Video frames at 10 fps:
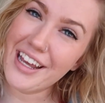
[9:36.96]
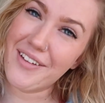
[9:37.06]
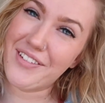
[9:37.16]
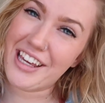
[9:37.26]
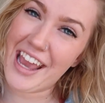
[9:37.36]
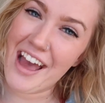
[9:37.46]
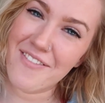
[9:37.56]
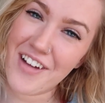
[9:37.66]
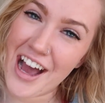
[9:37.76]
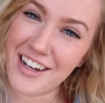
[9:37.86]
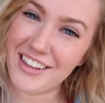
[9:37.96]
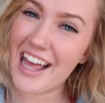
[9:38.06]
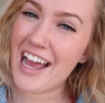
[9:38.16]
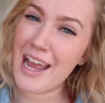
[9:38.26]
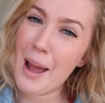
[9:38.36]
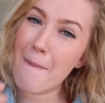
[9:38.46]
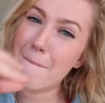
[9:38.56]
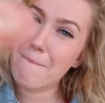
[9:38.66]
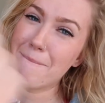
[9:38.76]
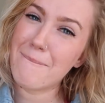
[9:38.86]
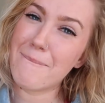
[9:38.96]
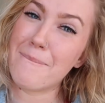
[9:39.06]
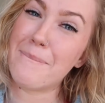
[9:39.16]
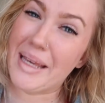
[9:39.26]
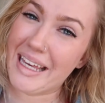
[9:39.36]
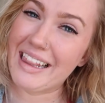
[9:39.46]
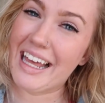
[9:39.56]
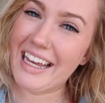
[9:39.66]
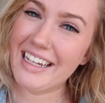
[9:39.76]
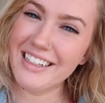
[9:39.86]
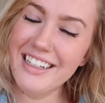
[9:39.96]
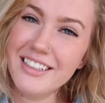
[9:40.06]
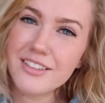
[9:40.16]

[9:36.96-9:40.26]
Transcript: if you can't find a light, be a light.